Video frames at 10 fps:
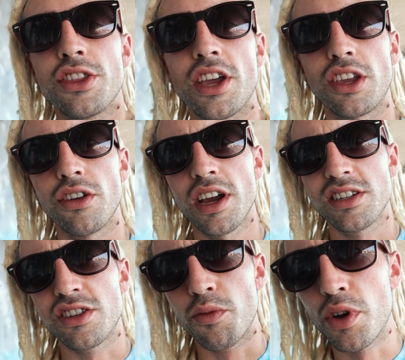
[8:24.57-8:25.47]
Thank you guys
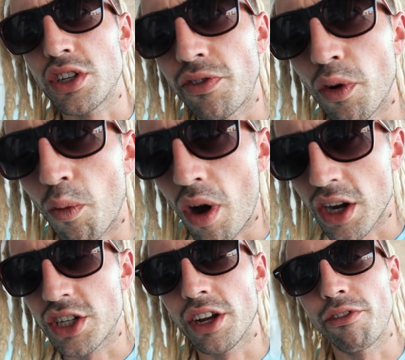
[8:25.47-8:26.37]
so much for
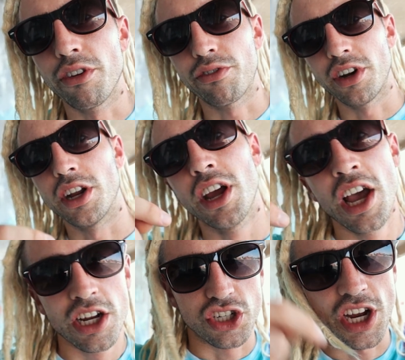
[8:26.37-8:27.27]
watching. Feel free to
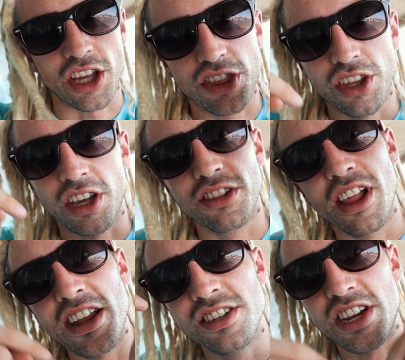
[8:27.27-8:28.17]
check the
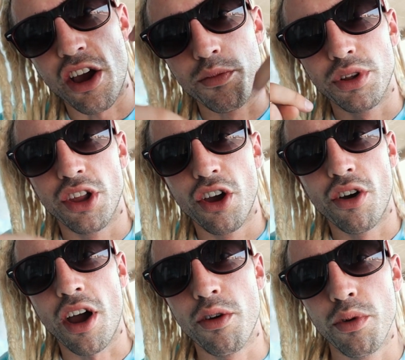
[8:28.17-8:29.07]
lens out
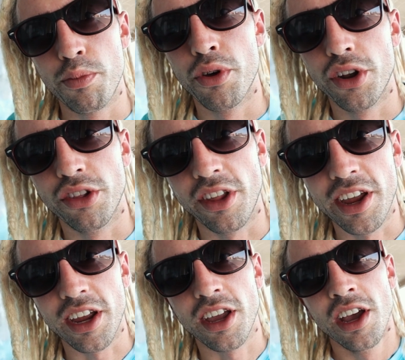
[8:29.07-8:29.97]
below. I will put a
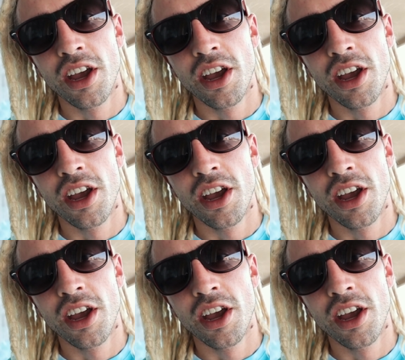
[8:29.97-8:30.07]
link.